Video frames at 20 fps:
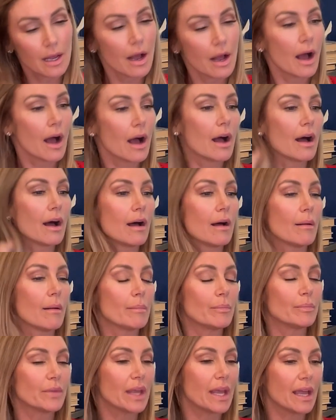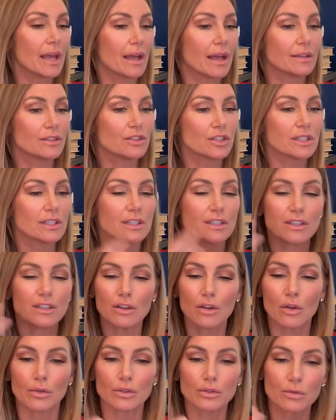And just,
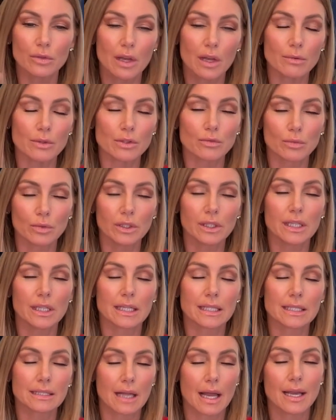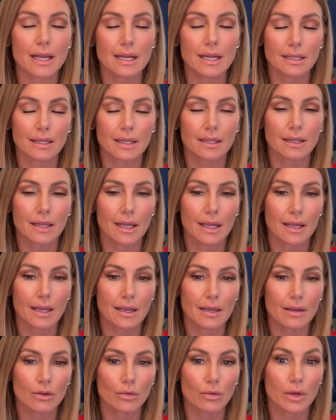so that was really exciting that
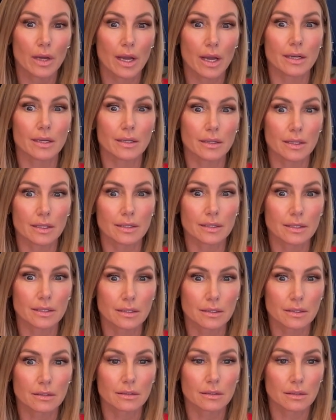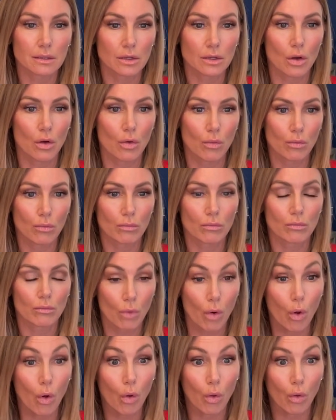they created this,
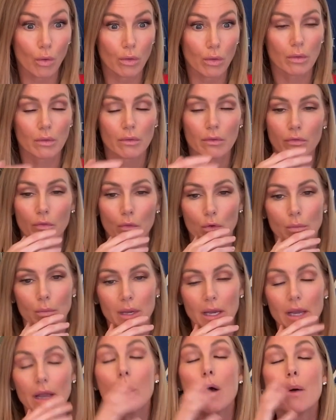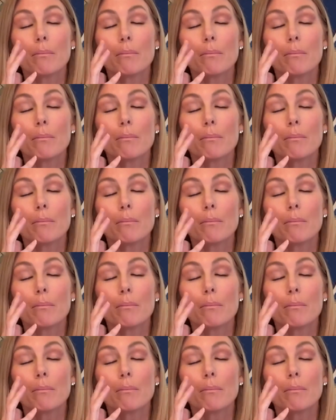role for me.